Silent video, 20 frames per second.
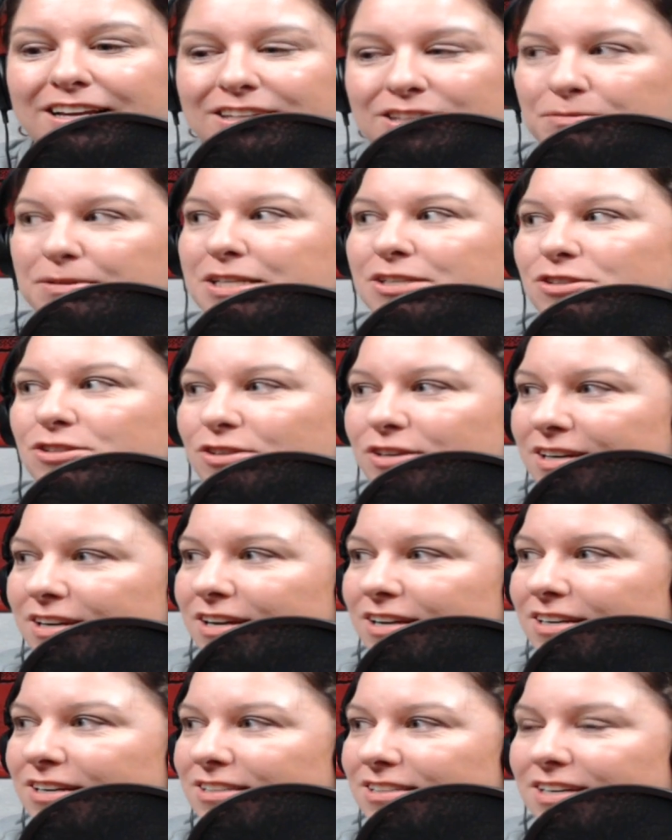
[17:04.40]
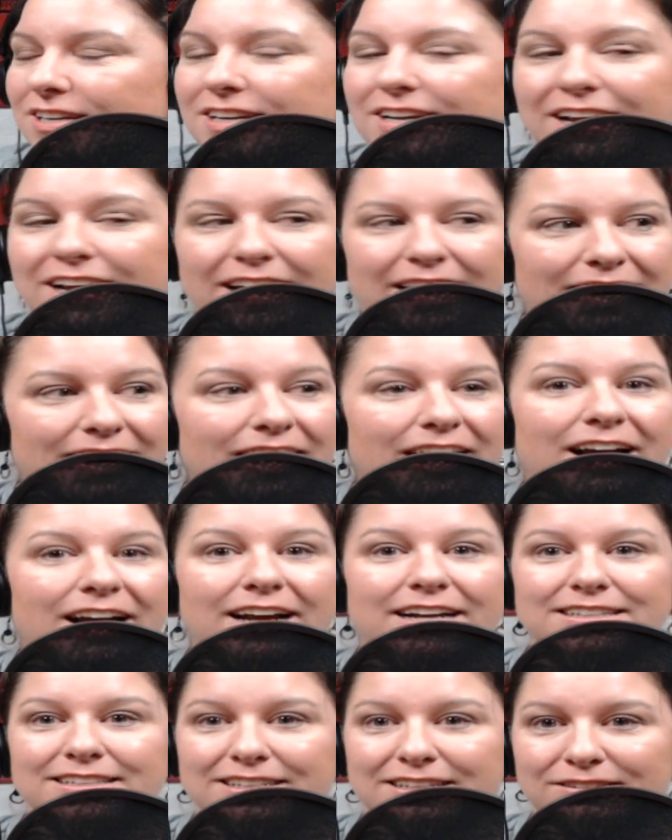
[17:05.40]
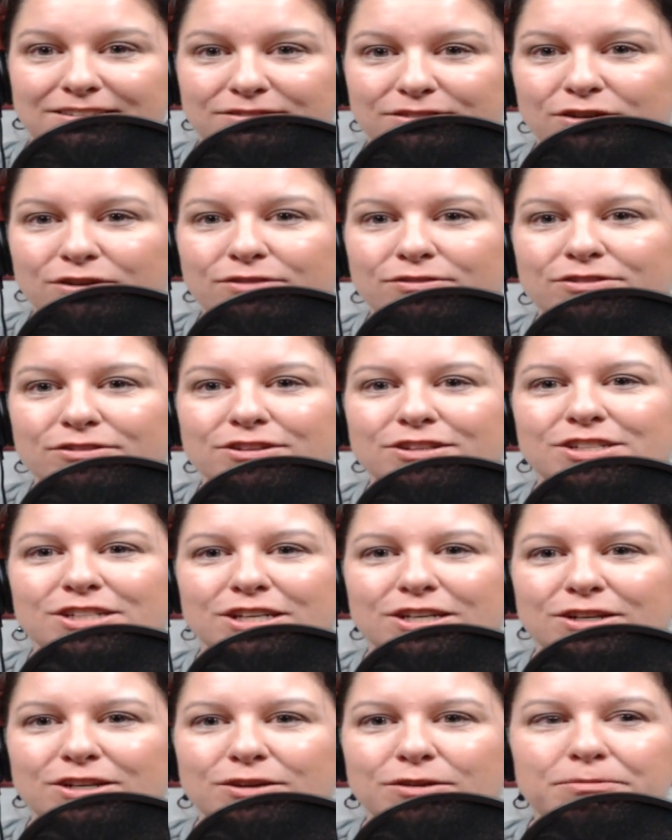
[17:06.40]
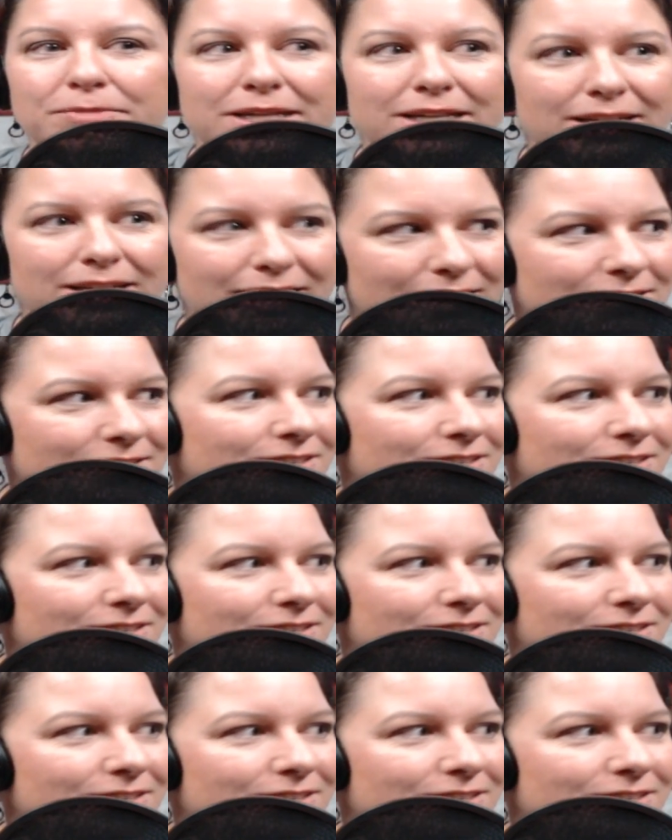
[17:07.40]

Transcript: to make sure I got it done, and I did vote for Joe because